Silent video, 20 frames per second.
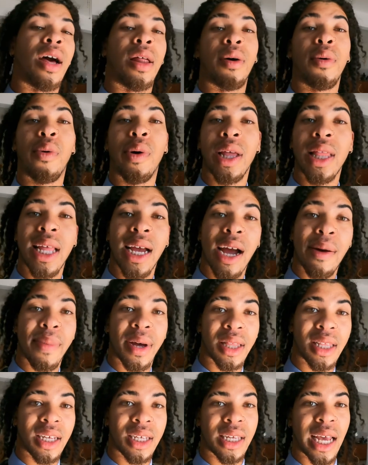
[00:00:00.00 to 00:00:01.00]
The one thing
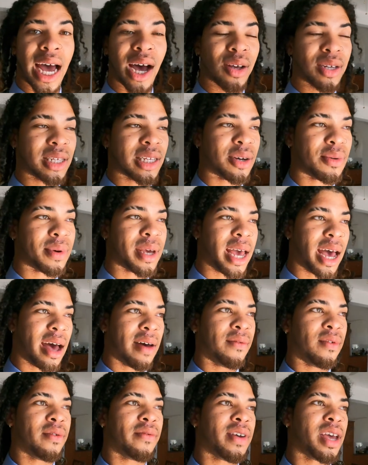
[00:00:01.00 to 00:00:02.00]
about this house that we
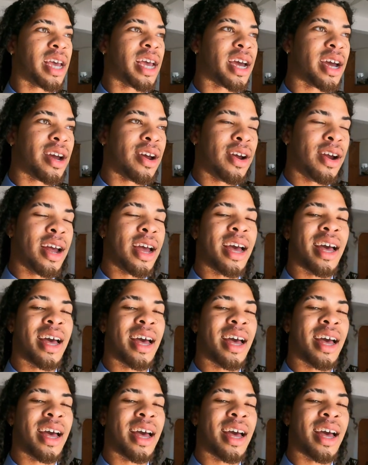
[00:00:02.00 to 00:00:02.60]
have over here